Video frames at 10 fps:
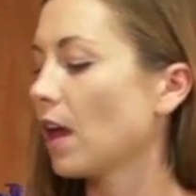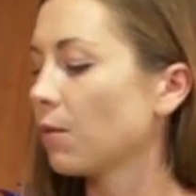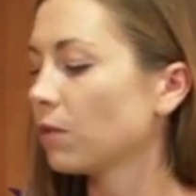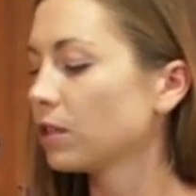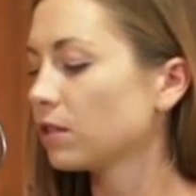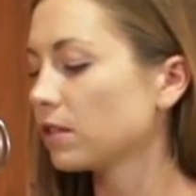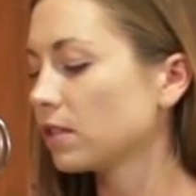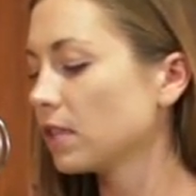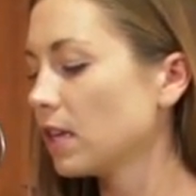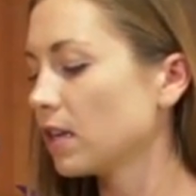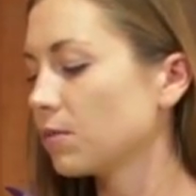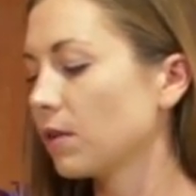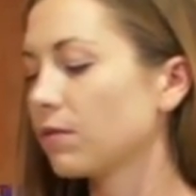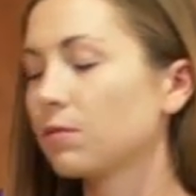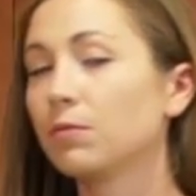And what you'll see is we
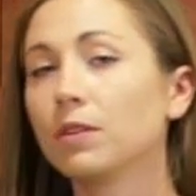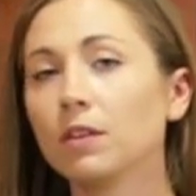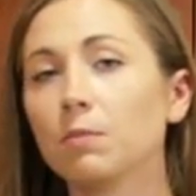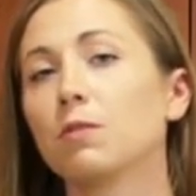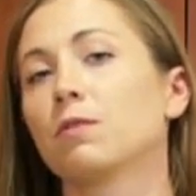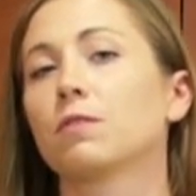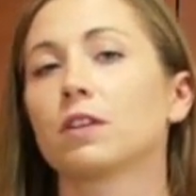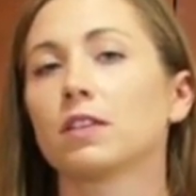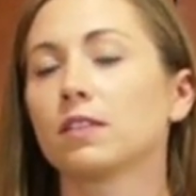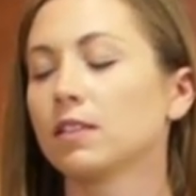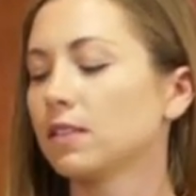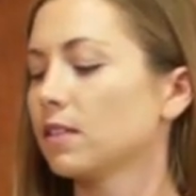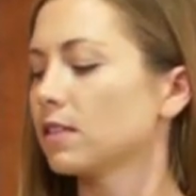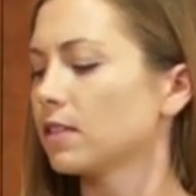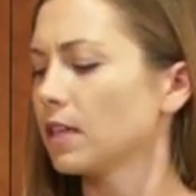have a really beautiful
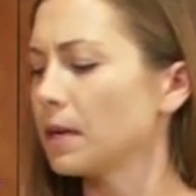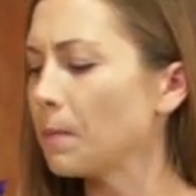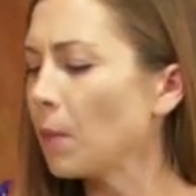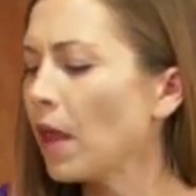consistency.